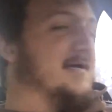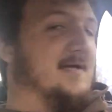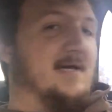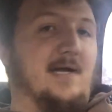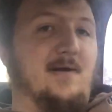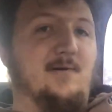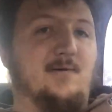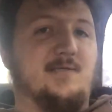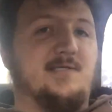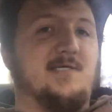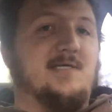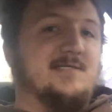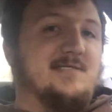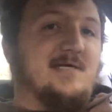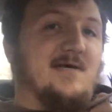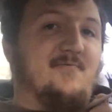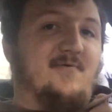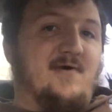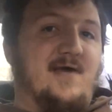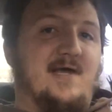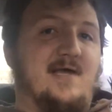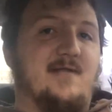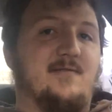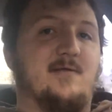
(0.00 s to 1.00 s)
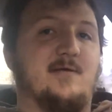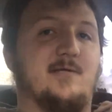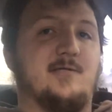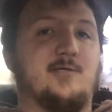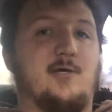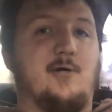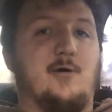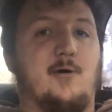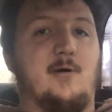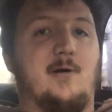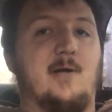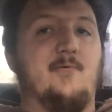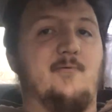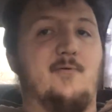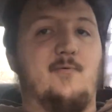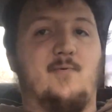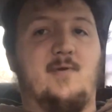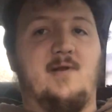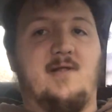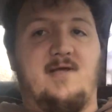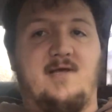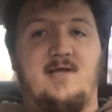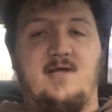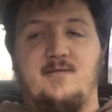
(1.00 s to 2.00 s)
ever since I've had this car, even when
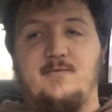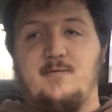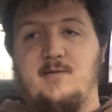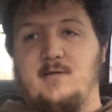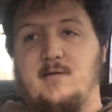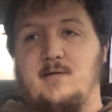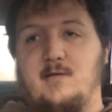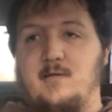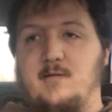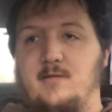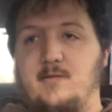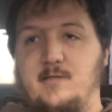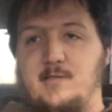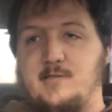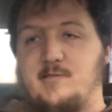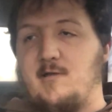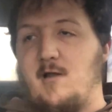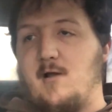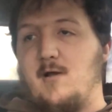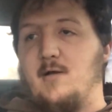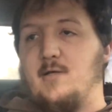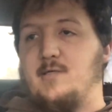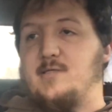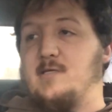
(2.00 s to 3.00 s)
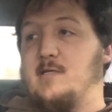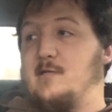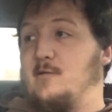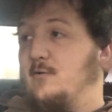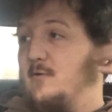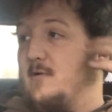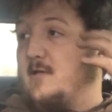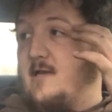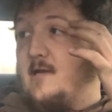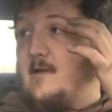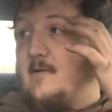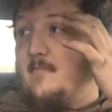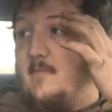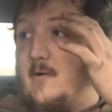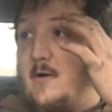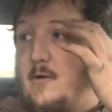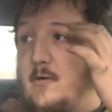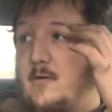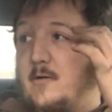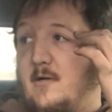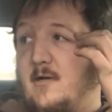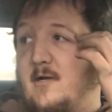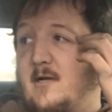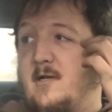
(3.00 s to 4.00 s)
it had the stock single cam
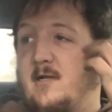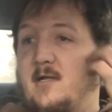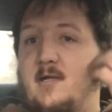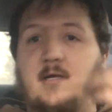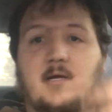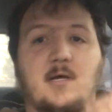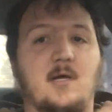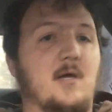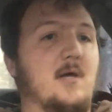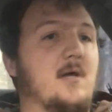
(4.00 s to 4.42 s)
motor in it,